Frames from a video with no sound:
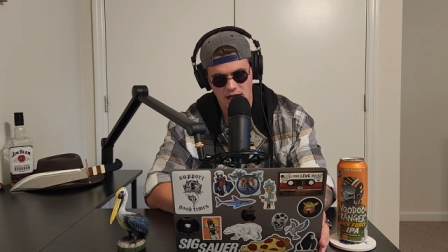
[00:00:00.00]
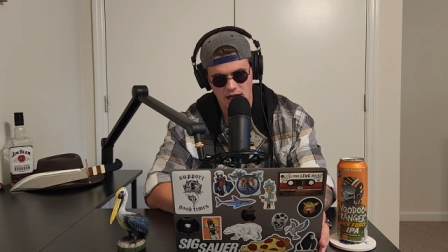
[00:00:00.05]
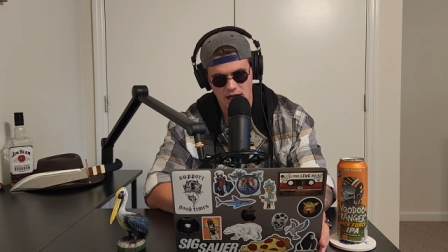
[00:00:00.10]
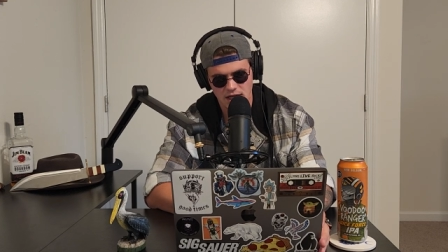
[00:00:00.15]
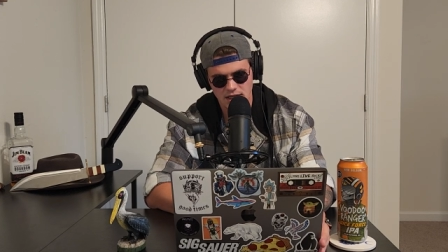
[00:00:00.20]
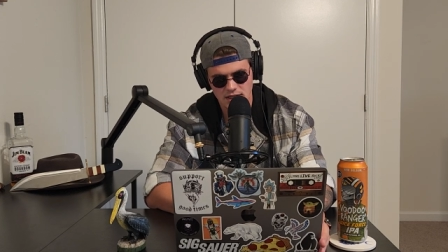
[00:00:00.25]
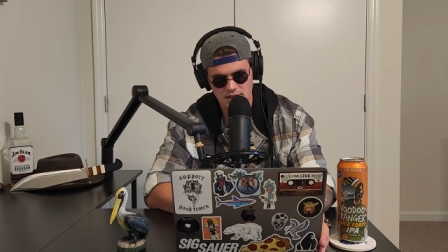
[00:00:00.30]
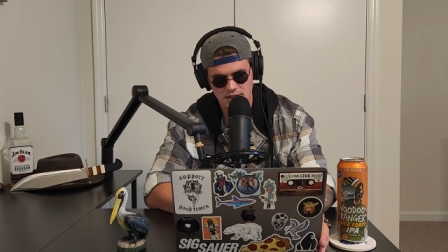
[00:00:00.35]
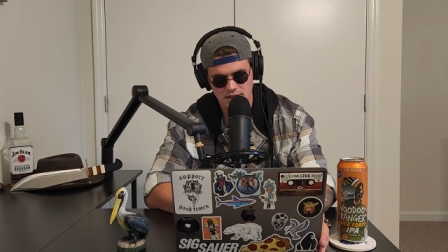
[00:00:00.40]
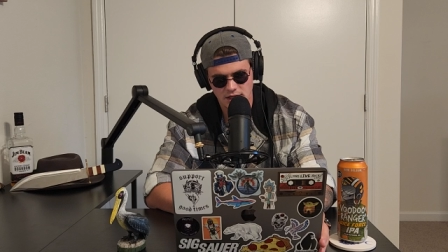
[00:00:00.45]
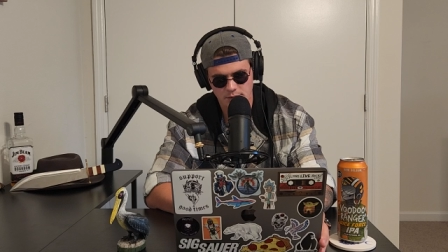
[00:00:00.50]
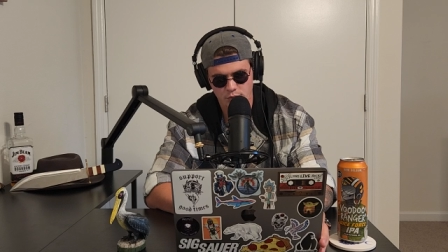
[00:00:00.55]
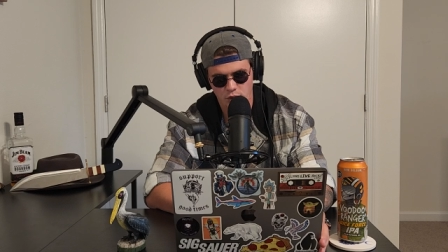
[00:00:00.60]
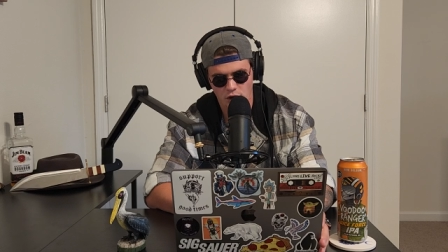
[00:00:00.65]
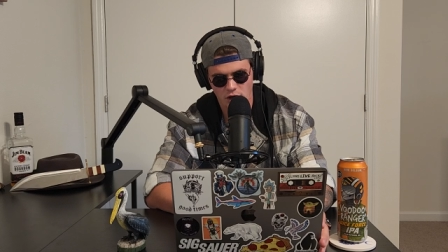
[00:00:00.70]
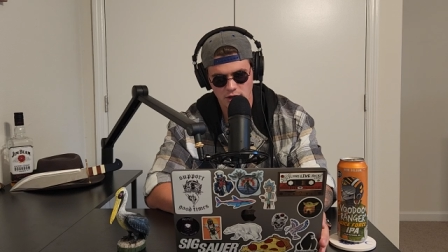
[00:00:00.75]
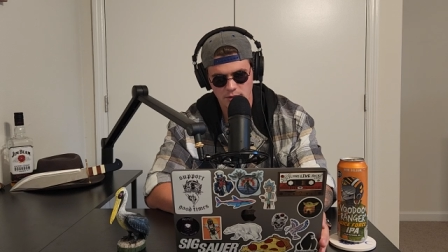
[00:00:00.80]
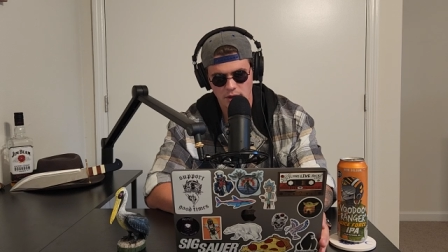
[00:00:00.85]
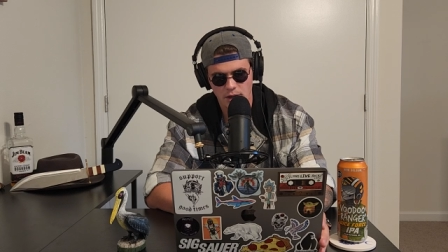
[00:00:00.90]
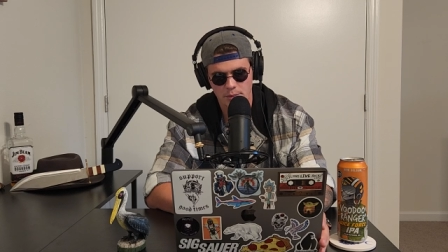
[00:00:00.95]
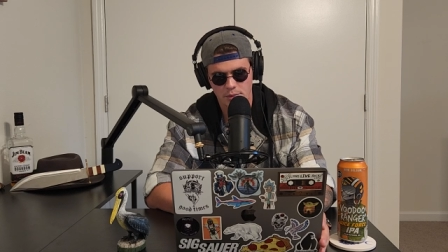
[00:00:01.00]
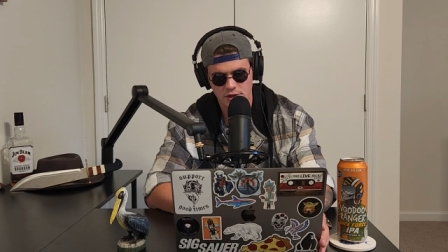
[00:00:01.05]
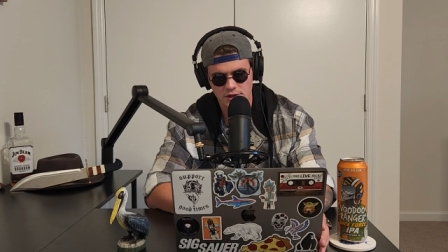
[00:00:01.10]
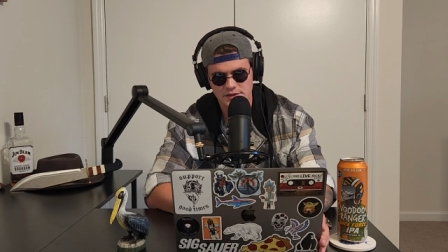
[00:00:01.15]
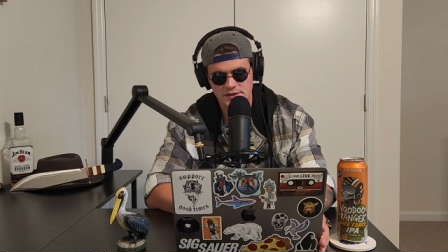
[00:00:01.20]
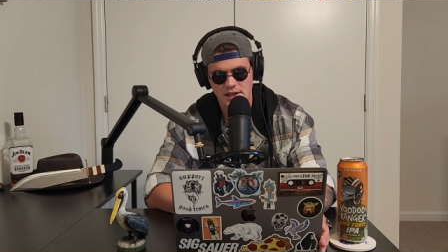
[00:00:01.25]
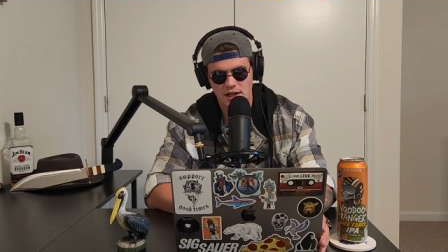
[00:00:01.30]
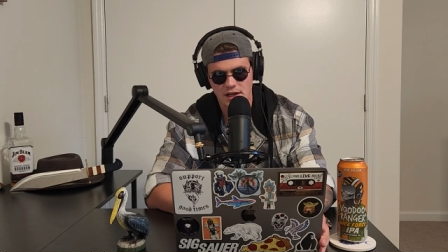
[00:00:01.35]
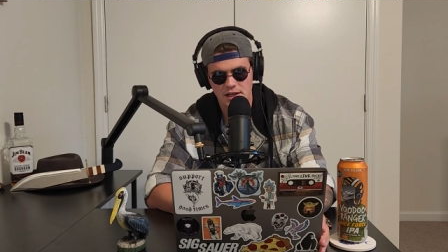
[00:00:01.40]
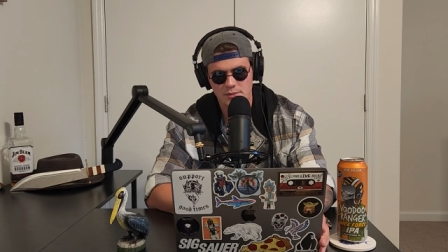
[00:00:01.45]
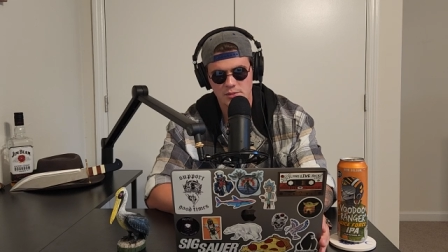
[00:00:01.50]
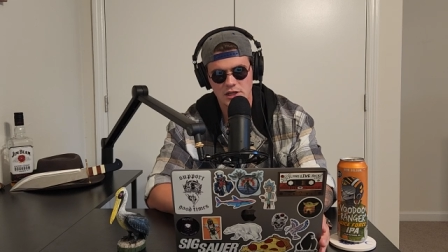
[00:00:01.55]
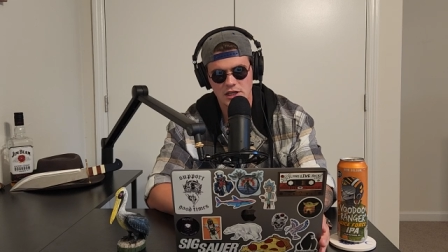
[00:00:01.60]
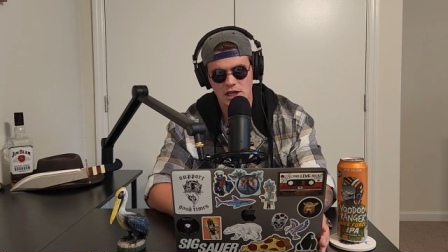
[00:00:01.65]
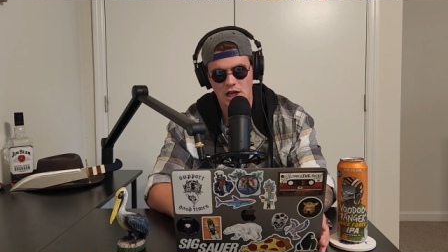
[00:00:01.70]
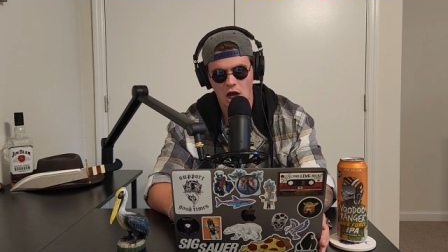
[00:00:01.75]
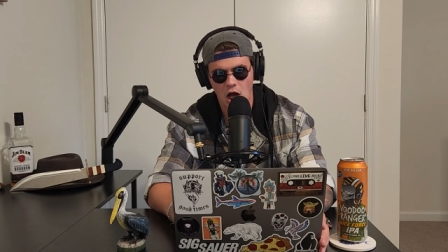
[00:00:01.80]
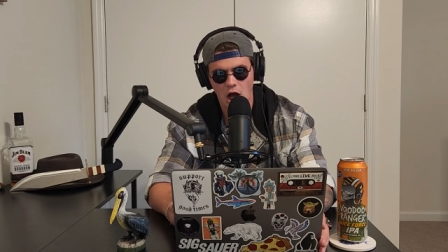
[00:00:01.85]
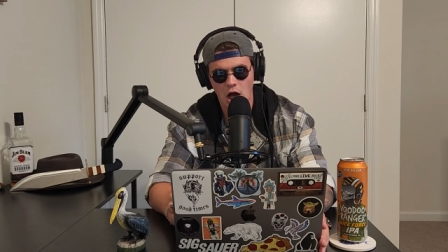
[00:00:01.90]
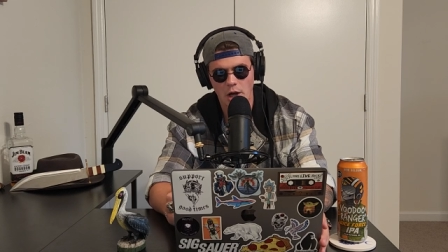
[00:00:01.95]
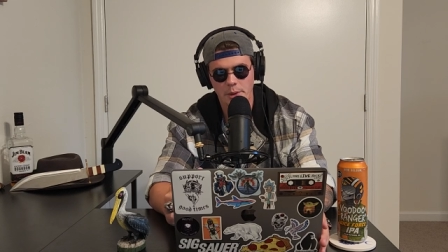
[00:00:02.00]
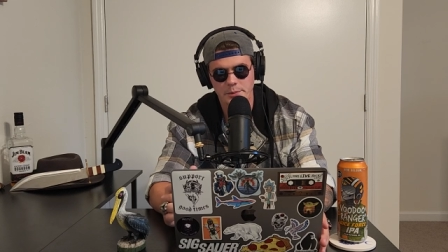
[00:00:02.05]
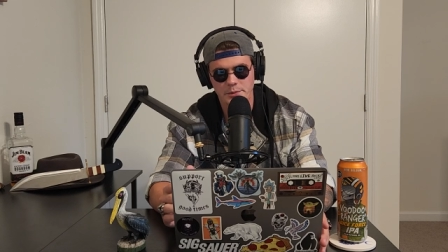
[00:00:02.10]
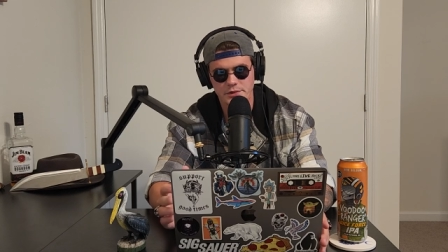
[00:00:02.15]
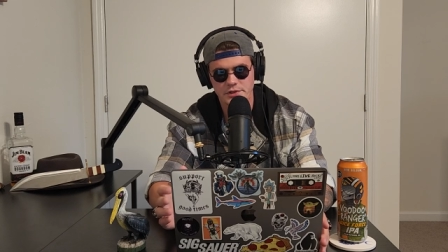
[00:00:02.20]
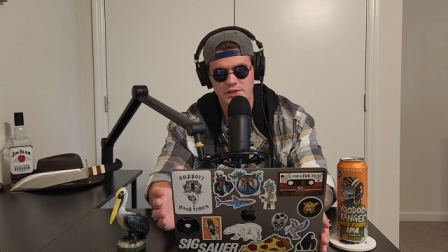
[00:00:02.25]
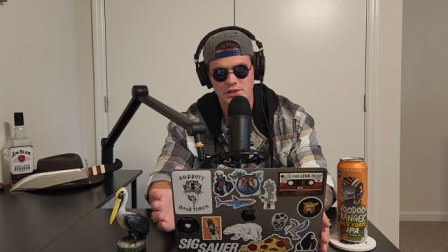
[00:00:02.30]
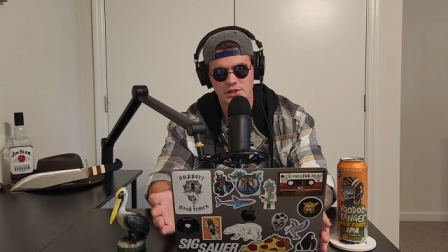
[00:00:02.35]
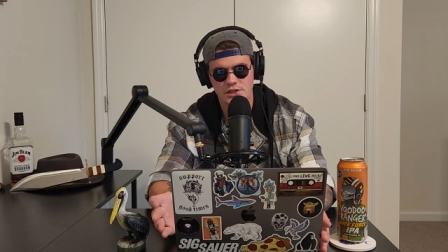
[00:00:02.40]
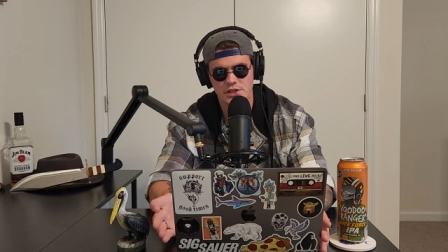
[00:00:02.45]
I like part of my personality becomes